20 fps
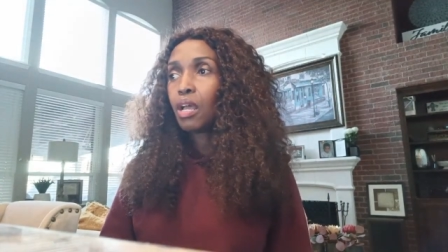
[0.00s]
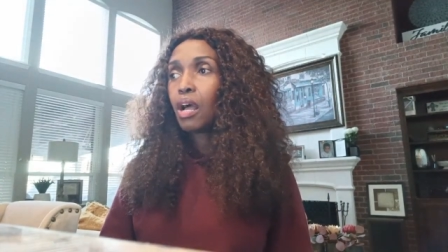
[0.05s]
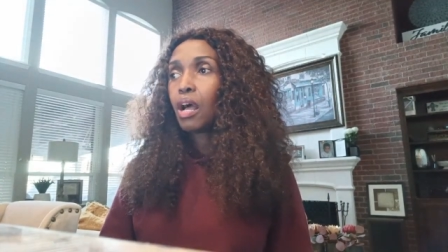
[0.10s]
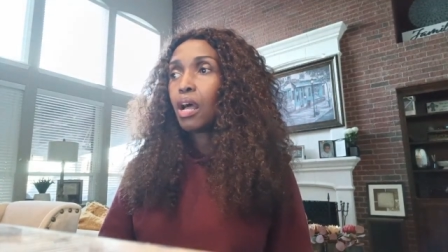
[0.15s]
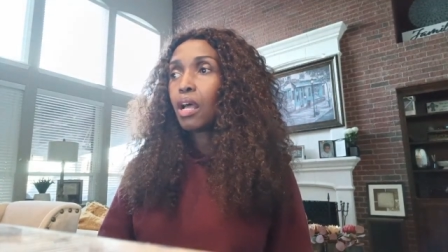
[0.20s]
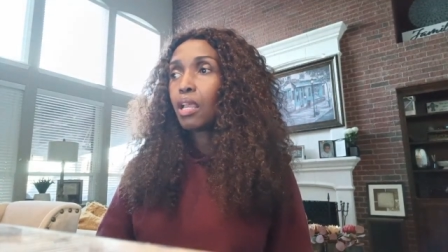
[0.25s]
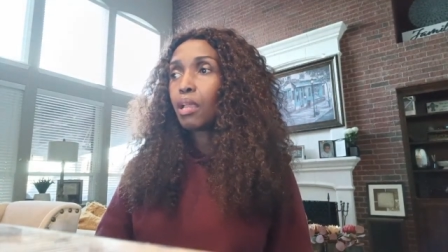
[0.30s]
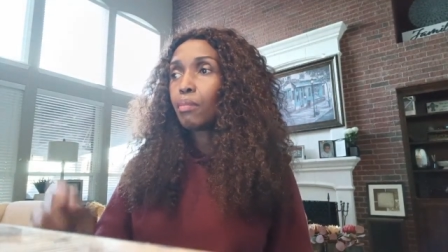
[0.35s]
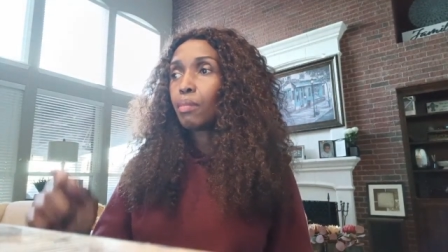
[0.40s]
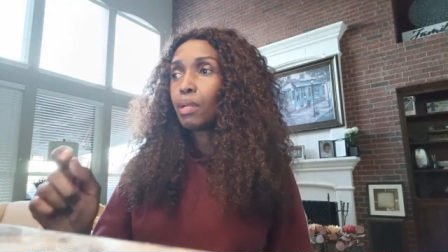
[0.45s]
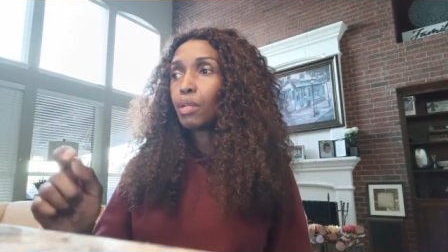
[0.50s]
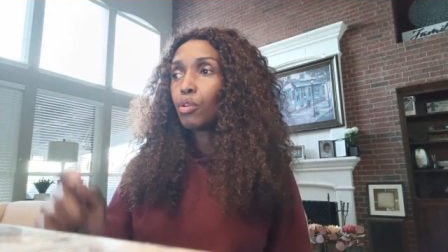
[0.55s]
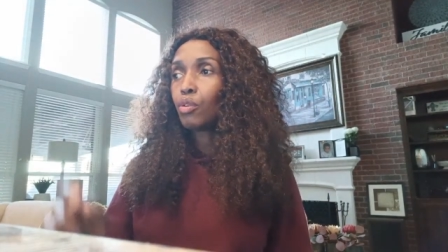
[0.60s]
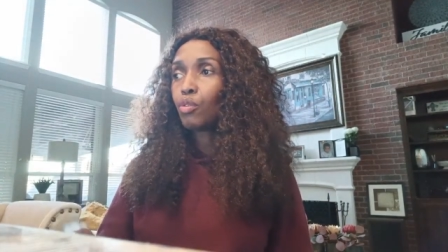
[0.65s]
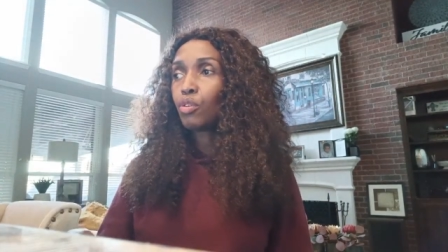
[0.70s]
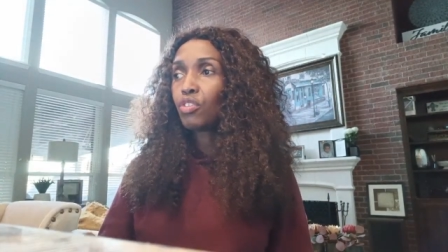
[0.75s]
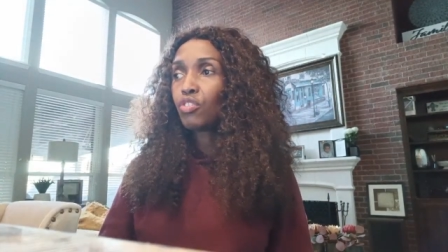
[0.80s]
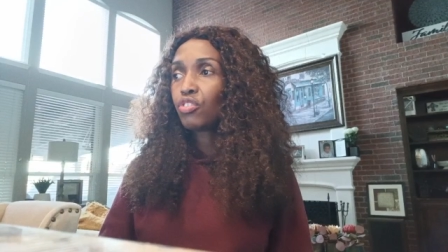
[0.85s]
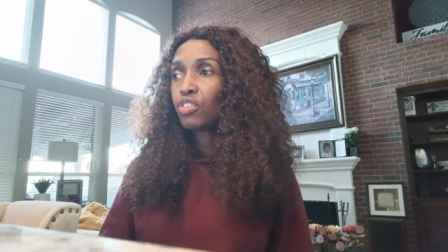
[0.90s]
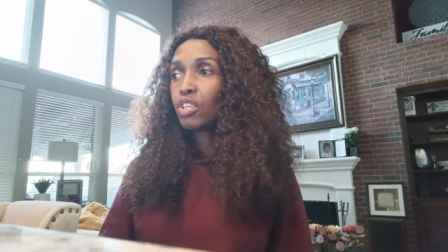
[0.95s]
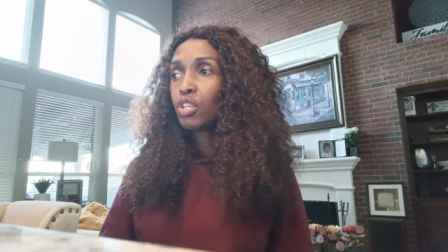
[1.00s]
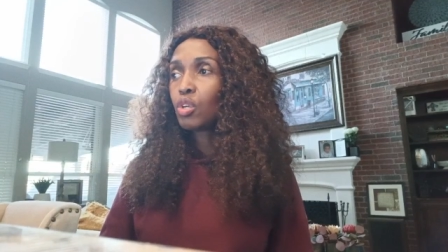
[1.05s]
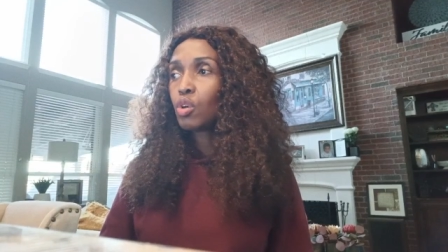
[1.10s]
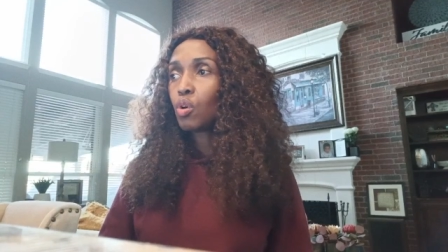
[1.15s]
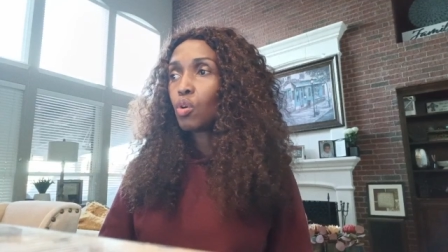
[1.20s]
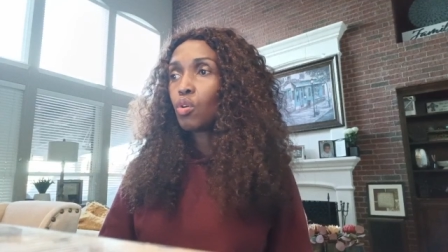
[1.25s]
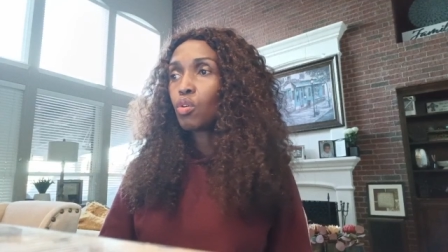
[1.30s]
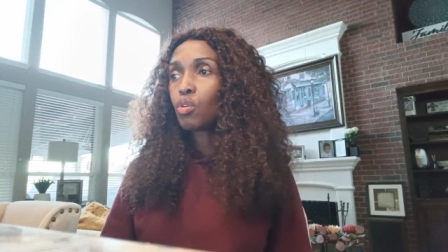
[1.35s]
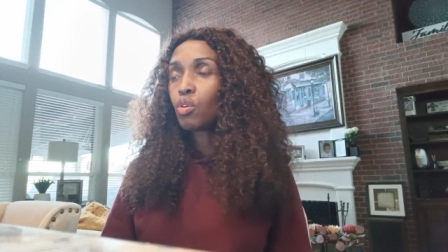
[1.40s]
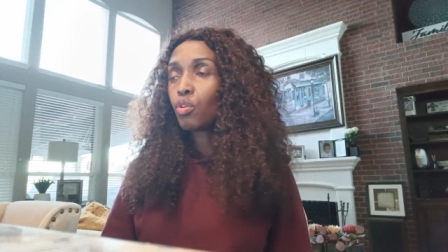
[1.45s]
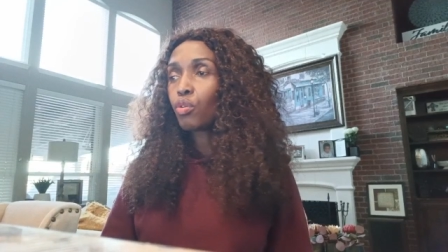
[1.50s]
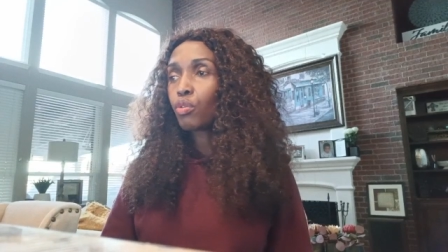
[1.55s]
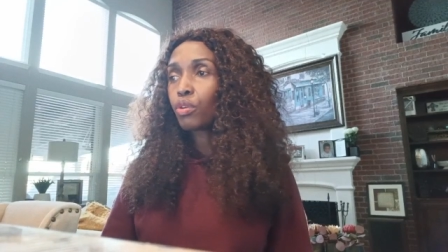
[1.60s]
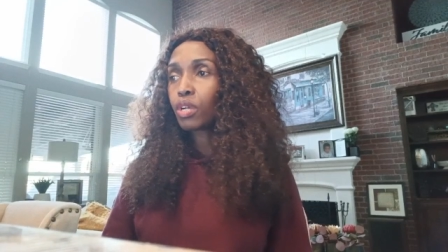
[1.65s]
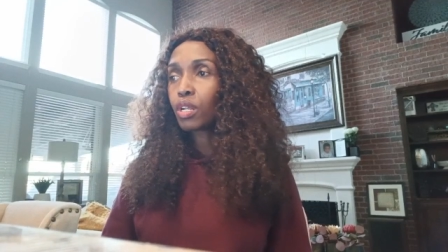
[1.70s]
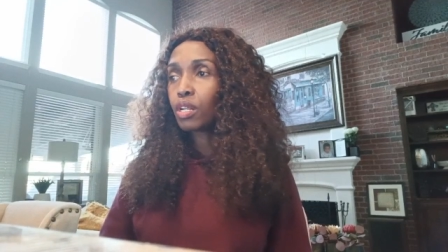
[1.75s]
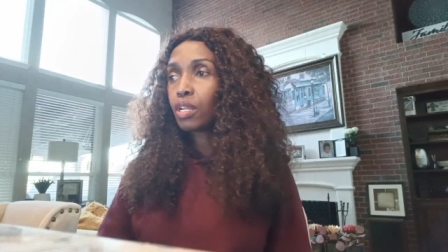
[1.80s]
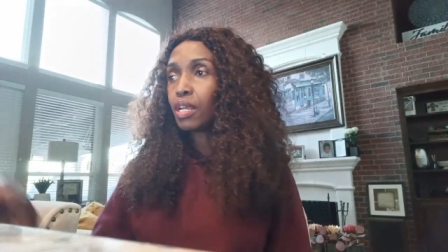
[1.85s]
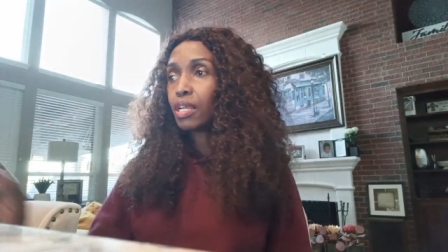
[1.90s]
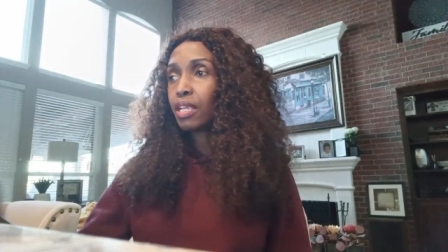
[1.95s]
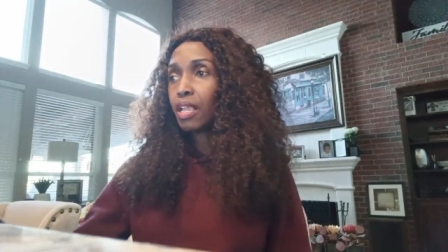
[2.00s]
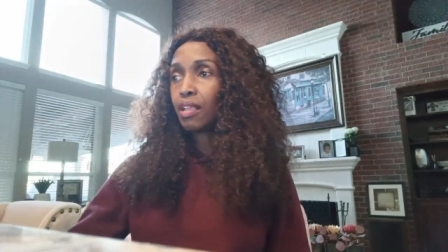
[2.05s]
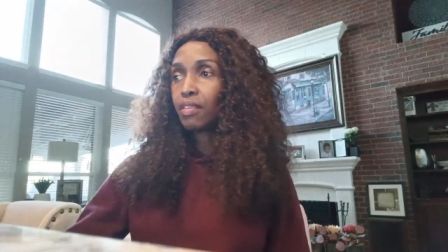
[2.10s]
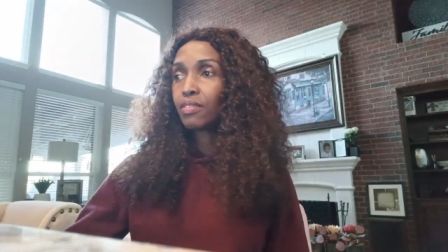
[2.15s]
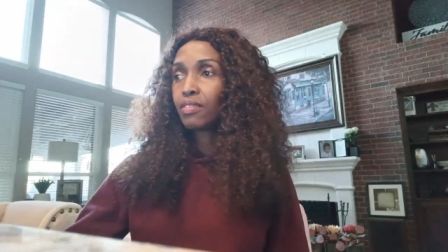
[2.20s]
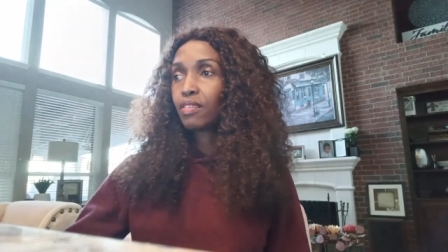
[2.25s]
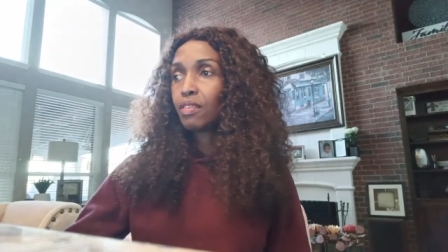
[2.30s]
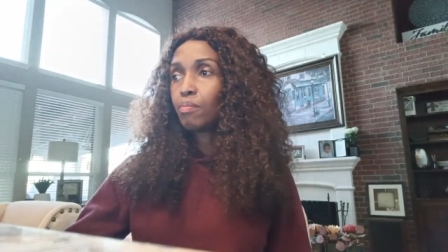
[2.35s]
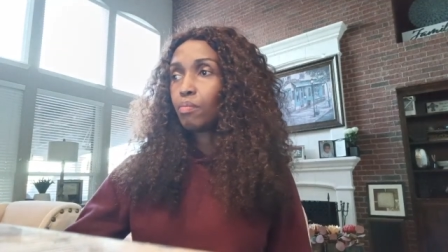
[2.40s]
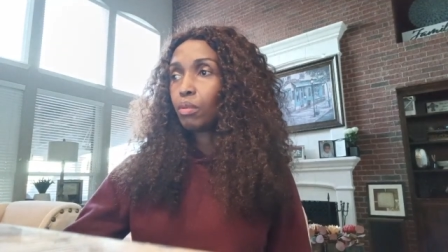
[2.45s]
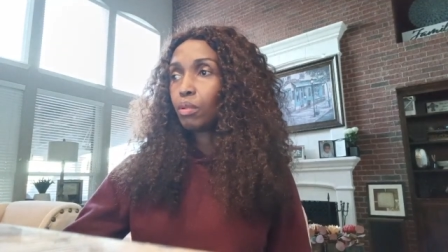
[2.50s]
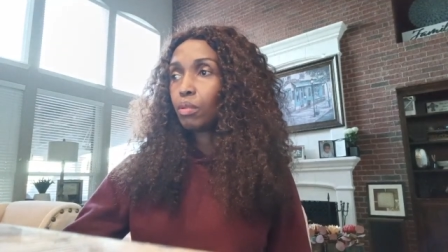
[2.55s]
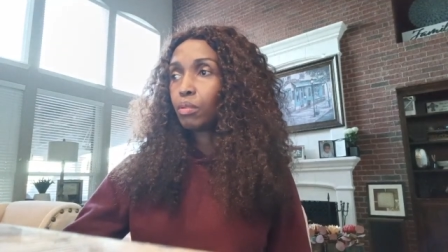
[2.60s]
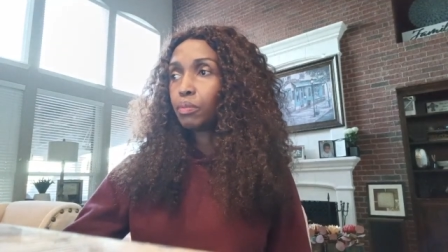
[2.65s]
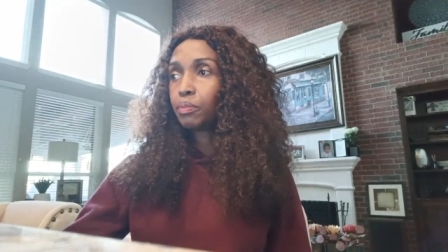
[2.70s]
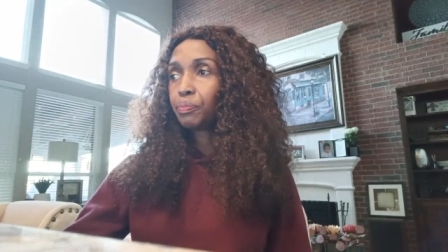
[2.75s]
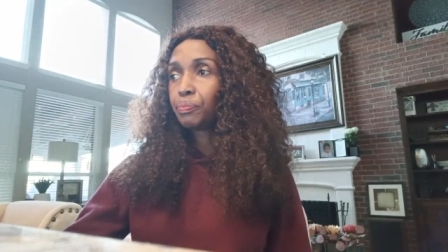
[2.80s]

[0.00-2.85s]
I am a noisy gong or a clanging cymbal.